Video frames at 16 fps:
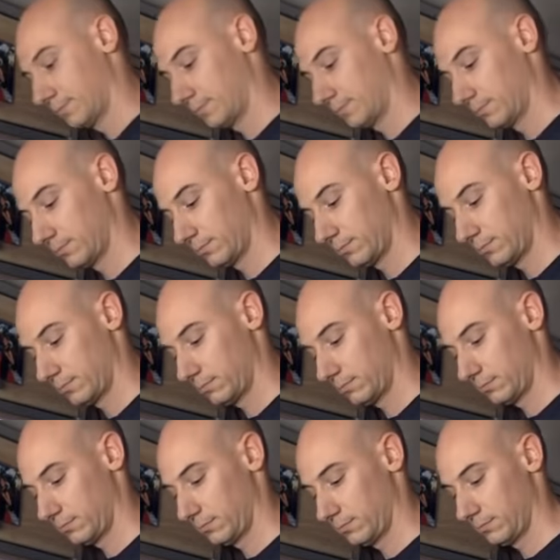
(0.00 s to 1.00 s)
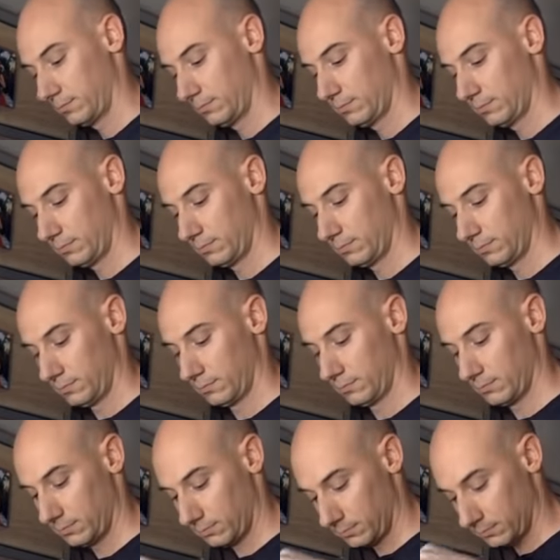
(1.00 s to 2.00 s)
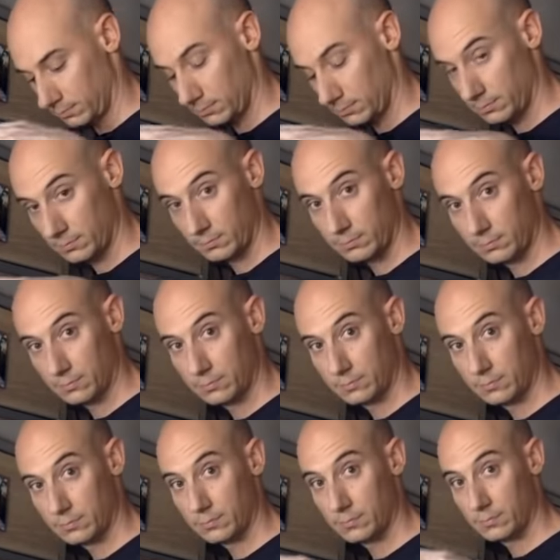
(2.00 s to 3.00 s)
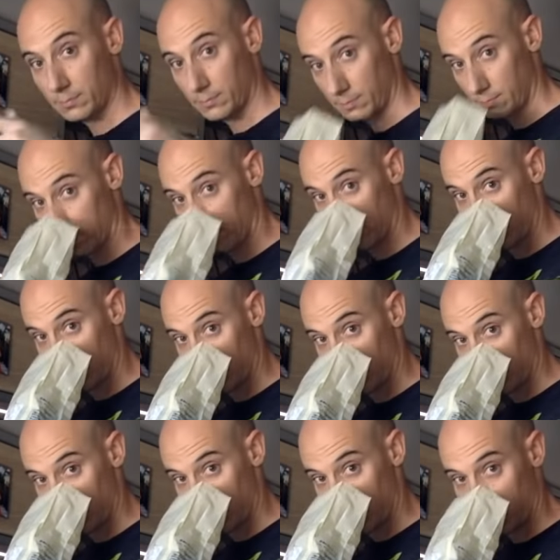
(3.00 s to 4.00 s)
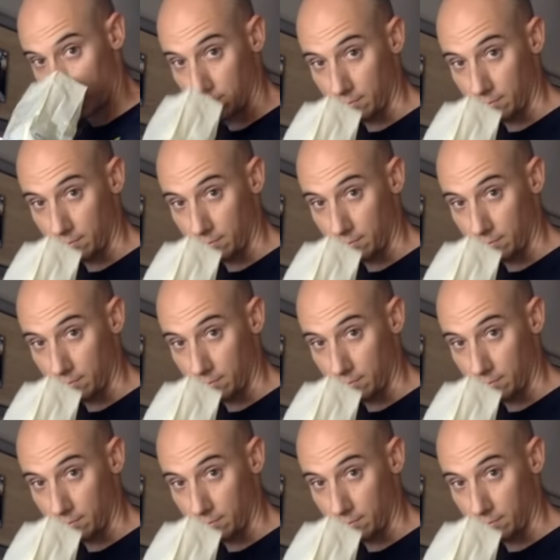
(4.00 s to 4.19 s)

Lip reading: (silent)